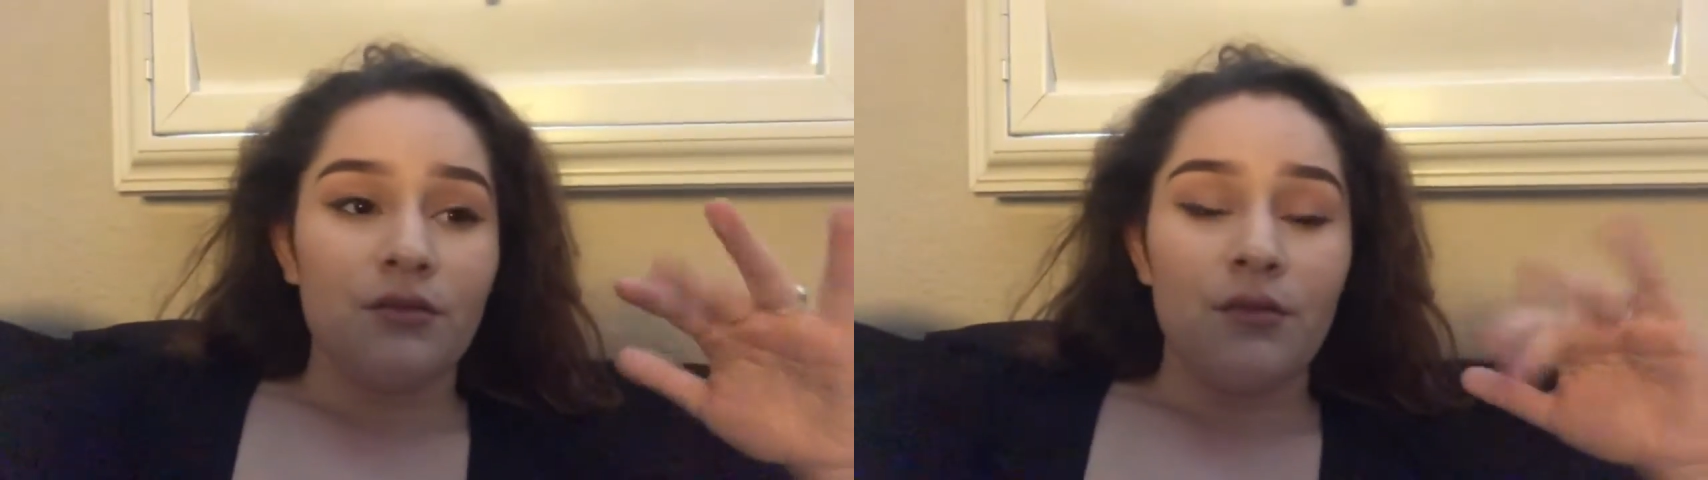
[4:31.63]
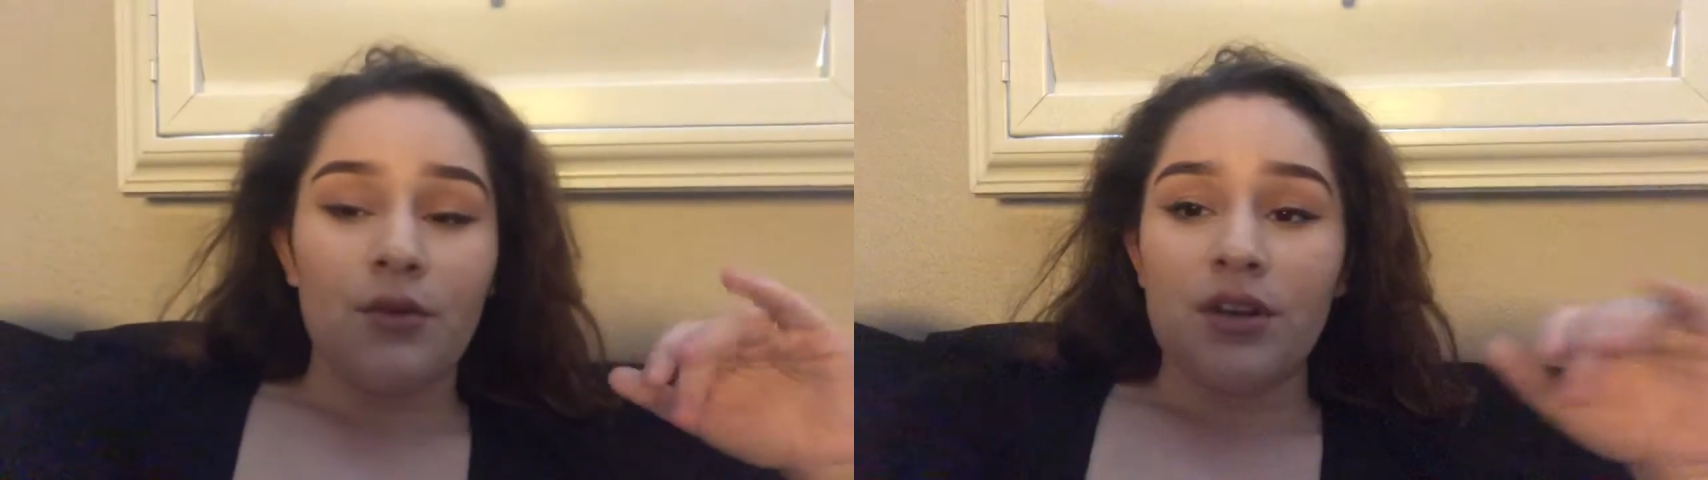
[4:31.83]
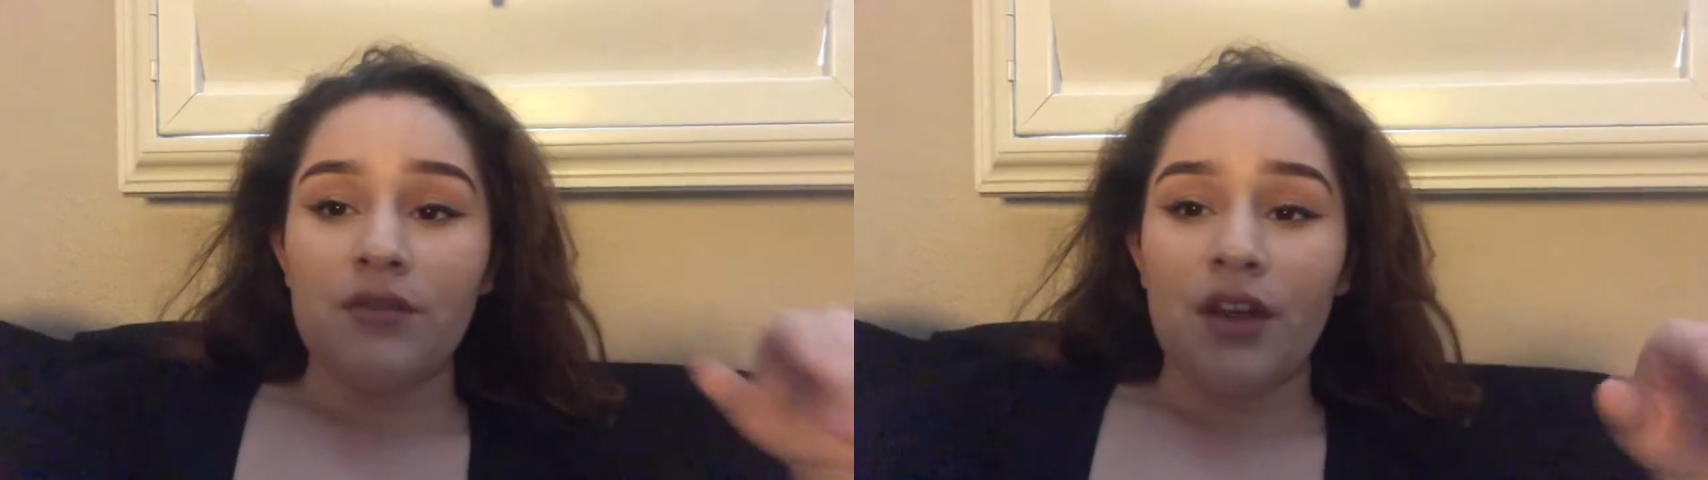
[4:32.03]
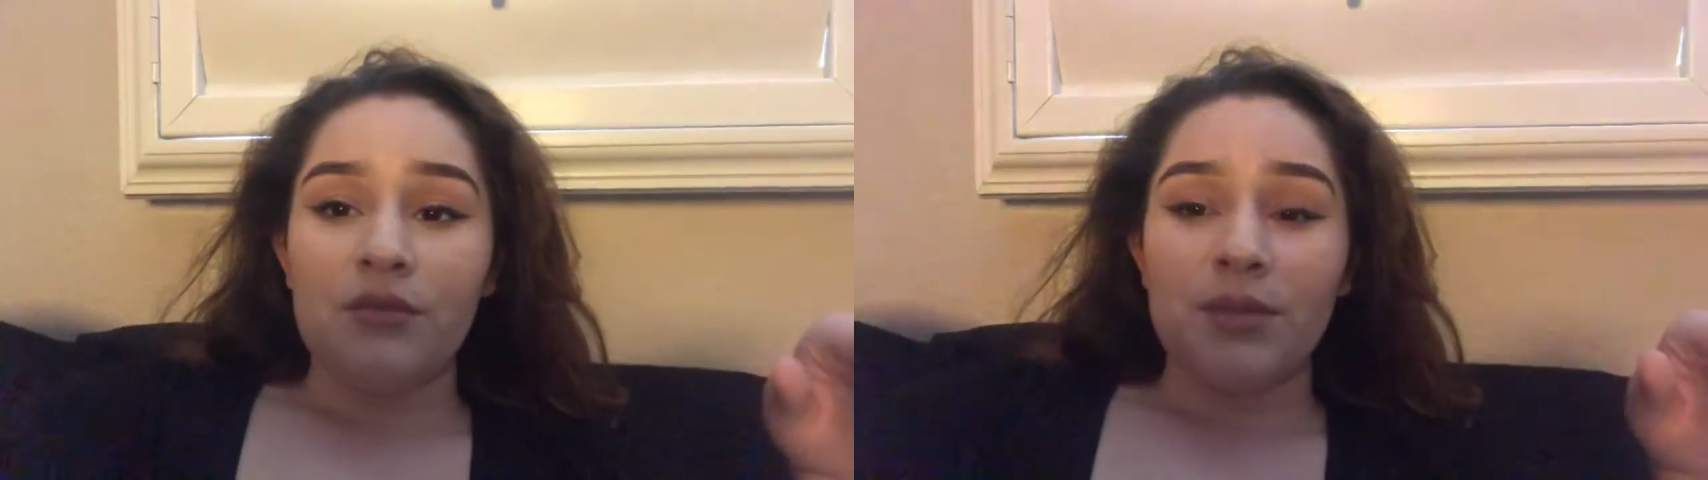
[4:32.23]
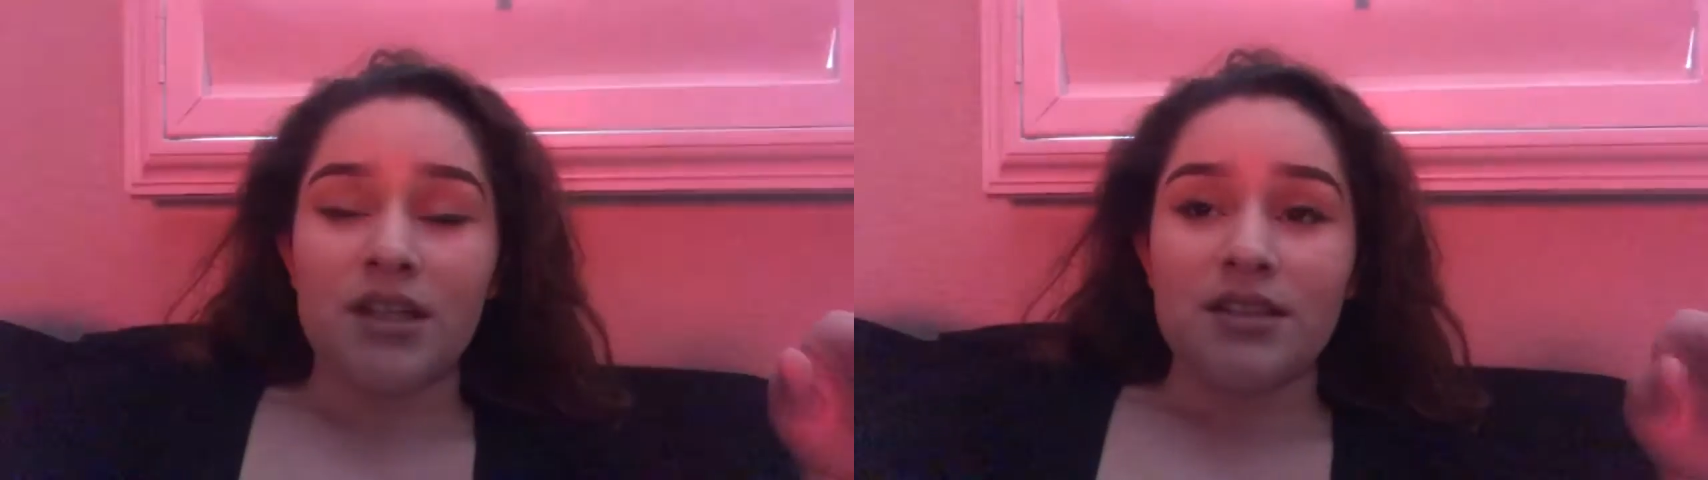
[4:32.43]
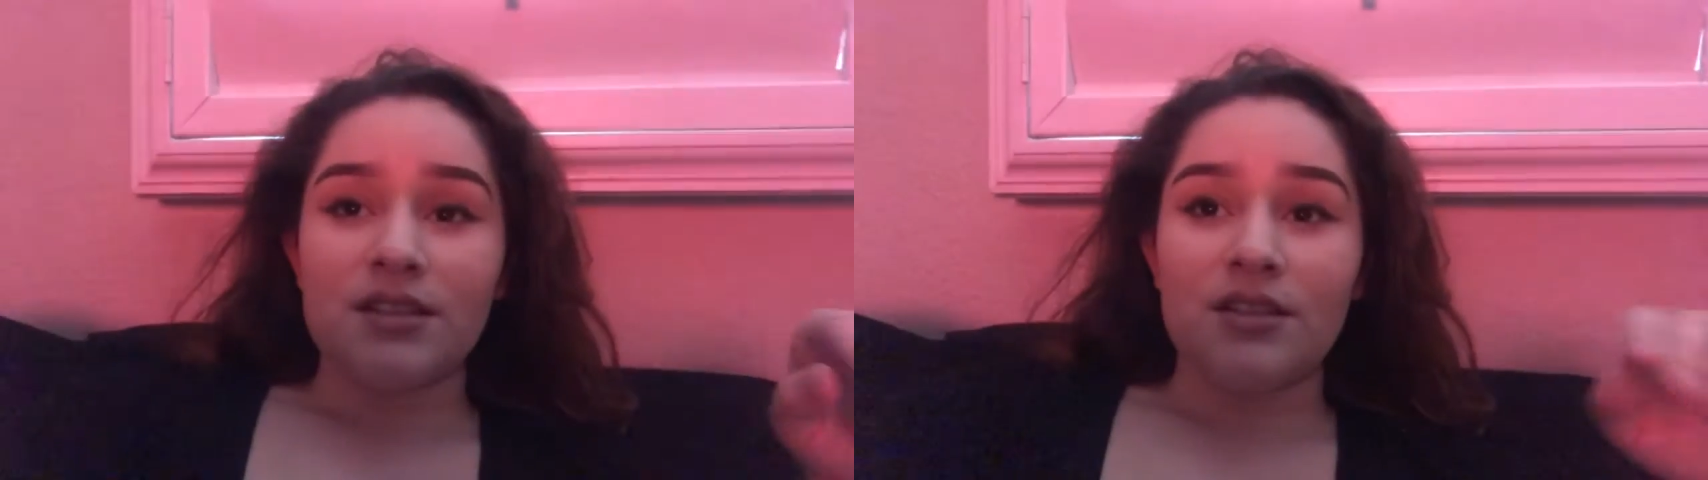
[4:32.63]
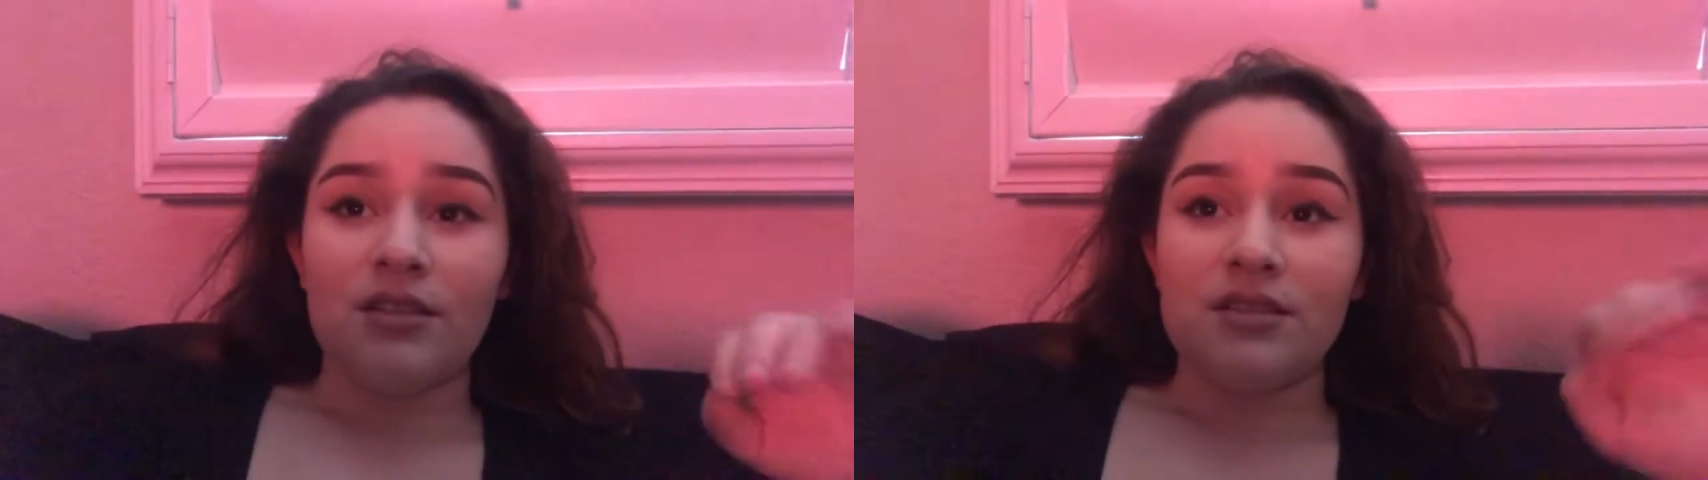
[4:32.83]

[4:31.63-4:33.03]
45 minutes to call